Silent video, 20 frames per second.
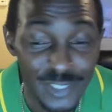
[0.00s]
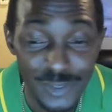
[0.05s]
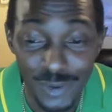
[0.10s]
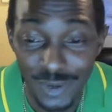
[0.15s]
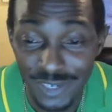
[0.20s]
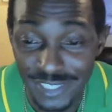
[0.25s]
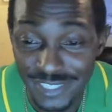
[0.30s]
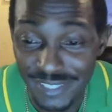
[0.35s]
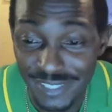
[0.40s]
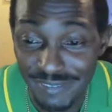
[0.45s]
do
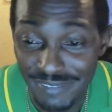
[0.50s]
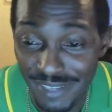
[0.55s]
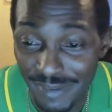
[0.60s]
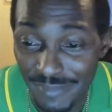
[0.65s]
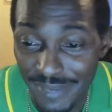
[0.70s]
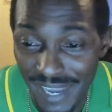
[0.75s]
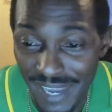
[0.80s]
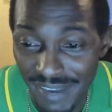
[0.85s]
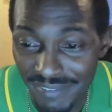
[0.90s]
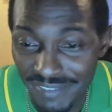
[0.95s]
all the stuff
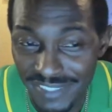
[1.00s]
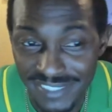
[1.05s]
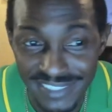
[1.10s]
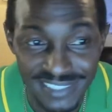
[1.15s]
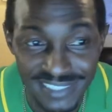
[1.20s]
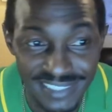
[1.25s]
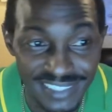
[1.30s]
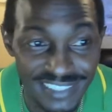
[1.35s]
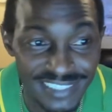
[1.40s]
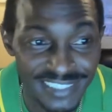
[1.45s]
that we have, just,
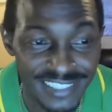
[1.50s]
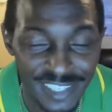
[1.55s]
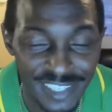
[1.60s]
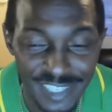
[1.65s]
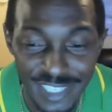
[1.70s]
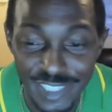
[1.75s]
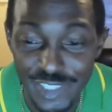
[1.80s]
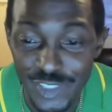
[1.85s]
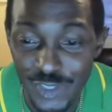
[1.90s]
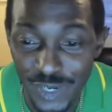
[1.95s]
you
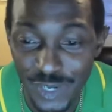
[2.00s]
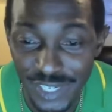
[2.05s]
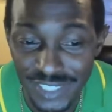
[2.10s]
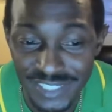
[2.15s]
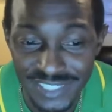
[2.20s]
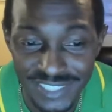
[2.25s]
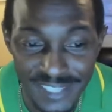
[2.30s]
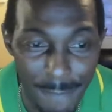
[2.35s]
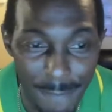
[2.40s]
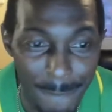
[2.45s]
know, enjoy
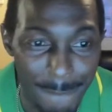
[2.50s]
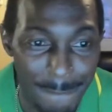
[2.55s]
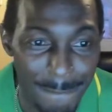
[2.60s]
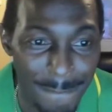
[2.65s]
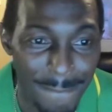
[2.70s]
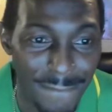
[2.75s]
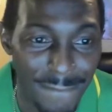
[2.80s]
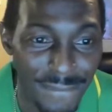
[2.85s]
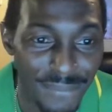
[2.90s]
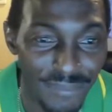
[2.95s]
it.
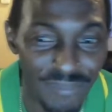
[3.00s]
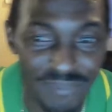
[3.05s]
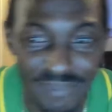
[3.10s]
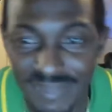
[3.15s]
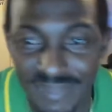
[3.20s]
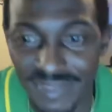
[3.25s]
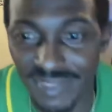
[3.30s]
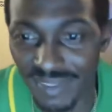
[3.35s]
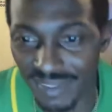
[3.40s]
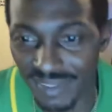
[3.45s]

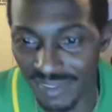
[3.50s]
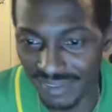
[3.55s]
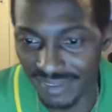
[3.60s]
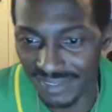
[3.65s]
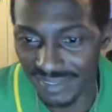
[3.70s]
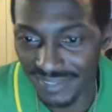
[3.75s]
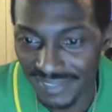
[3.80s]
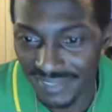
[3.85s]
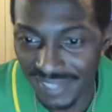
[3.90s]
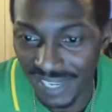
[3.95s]
That's true.
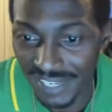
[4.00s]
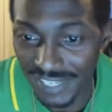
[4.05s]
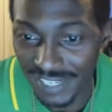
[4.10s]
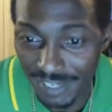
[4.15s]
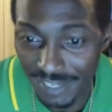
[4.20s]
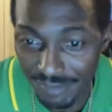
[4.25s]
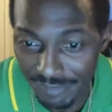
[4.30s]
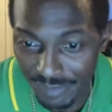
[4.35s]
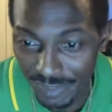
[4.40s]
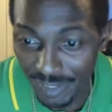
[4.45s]
And
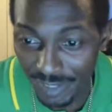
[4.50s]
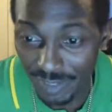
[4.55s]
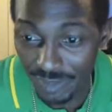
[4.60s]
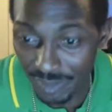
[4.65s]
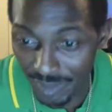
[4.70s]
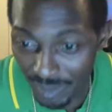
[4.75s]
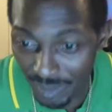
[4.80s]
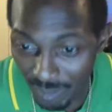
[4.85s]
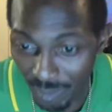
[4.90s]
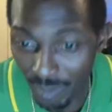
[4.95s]
then if you know
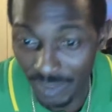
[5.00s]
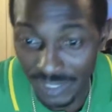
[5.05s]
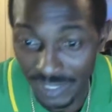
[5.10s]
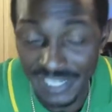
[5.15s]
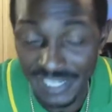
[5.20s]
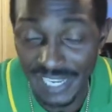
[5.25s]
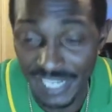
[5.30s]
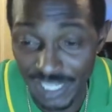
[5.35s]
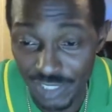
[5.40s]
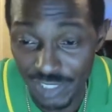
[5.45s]
you're a little older,
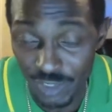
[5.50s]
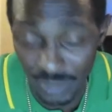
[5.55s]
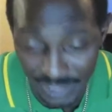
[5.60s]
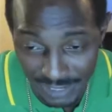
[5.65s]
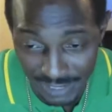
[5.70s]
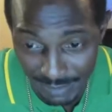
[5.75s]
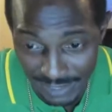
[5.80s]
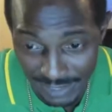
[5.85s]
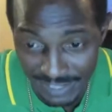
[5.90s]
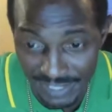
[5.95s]
you can't
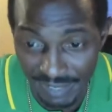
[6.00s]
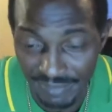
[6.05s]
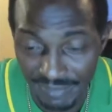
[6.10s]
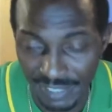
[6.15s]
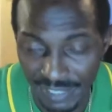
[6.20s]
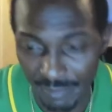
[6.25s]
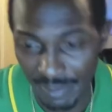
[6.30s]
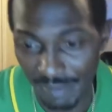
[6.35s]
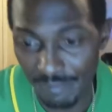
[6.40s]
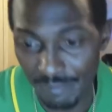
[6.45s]
enjoy some of the stuff.
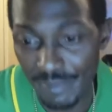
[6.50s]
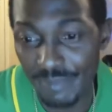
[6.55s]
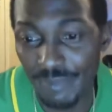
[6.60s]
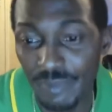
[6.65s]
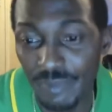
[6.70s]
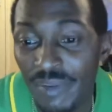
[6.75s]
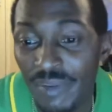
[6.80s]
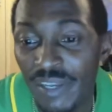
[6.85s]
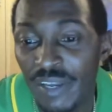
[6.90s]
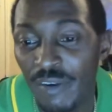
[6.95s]
Like we have
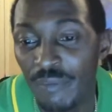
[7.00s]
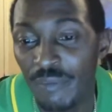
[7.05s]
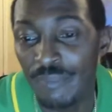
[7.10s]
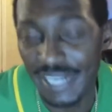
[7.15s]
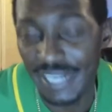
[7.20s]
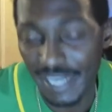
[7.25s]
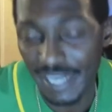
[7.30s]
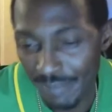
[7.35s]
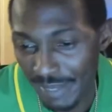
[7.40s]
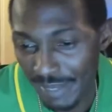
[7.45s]
people who
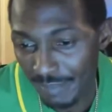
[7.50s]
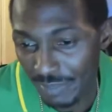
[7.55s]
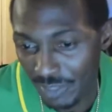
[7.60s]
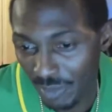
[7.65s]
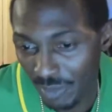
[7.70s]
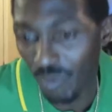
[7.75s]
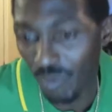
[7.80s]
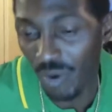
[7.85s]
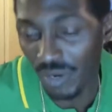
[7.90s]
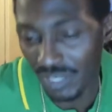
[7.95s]
may not be able
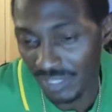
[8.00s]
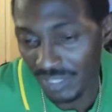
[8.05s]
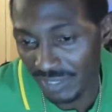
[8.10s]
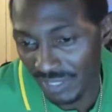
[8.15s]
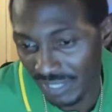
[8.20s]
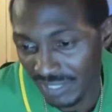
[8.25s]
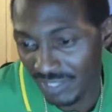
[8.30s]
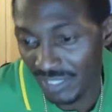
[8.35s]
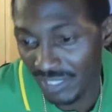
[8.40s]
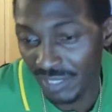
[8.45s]
to walk
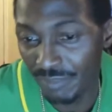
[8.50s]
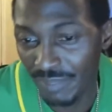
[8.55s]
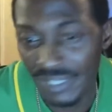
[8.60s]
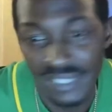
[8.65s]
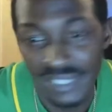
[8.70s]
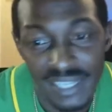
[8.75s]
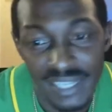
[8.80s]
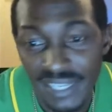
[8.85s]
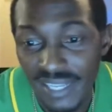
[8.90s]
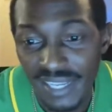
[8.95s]
as good,
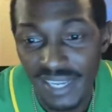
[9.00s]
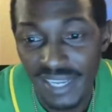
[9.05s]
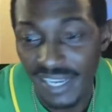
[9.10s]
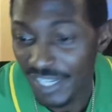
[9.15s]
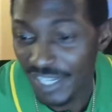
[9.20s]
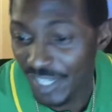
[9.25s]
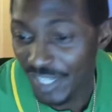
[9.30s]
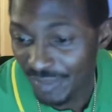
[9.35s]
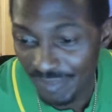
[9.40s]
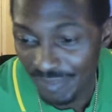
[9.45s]
but
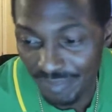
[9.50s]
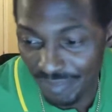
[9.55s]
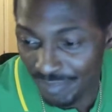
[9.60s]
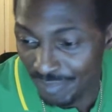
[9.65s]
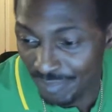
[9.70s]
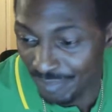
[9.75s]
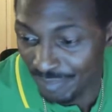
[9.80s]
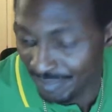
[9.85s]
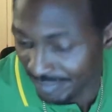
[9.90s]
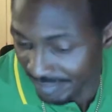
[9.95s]
you know,
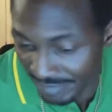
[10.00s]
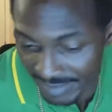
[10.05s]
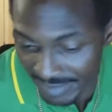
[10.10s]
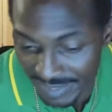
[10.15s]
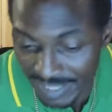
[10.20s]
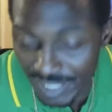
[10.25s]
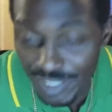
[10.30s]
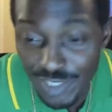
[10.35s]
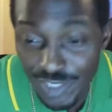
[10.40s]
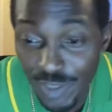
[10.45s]

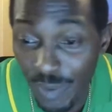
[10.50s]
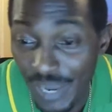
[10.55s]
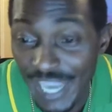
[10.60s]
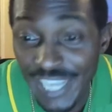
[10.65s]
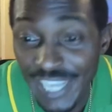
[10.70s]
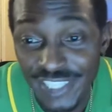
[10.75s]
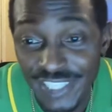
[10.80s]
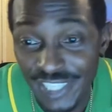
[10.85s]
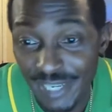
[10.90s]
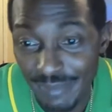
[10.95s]
there's no
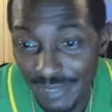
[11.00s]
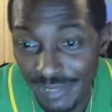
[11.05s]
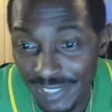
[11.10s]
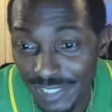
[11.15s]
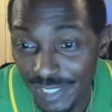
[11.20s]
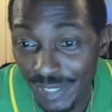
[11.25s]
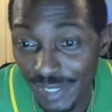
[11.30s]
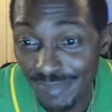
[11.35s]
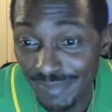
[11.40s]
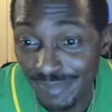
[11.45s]
age limit.
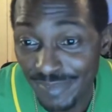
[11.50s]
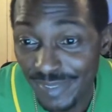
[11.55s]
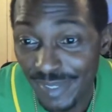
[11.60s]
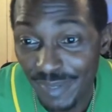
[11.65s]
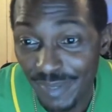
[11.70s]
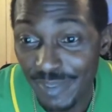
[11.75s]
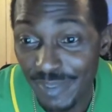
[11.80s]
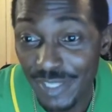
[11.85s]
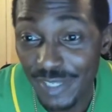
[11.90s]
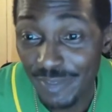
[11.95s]
You know.
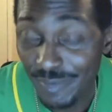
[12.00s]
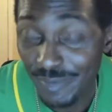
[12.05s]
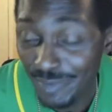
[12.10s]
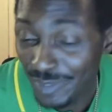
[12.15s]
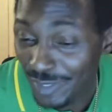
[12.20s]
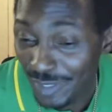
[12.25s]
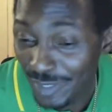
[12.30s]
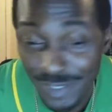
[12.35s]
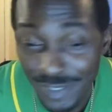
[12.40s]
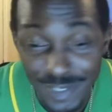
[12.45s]
Whether
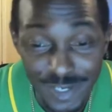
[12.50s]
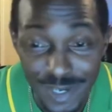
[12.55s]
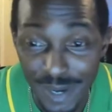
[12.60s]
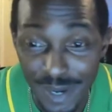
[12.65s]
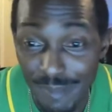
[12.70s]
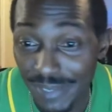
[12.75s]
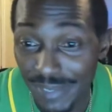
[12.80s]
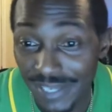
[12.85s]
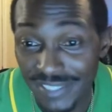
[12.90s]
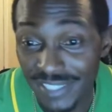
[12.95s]
you can
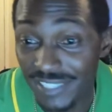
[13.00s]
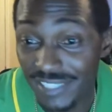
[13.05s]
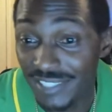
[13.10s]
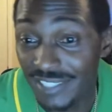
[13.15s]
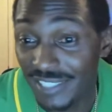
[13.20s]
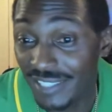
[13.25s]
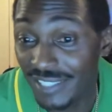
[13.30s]
come as